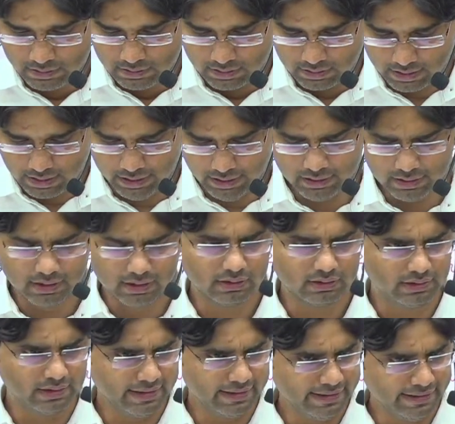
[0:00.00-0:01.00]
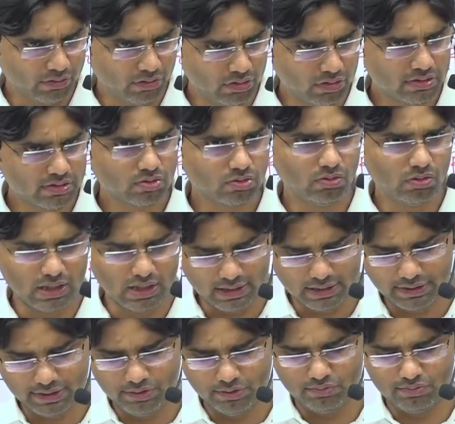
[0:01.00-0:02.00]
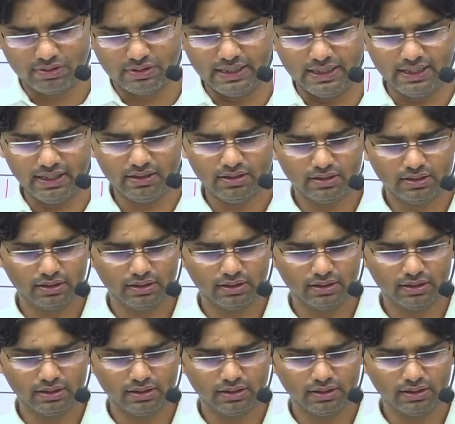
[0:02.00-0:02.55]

Right? Then he also argues that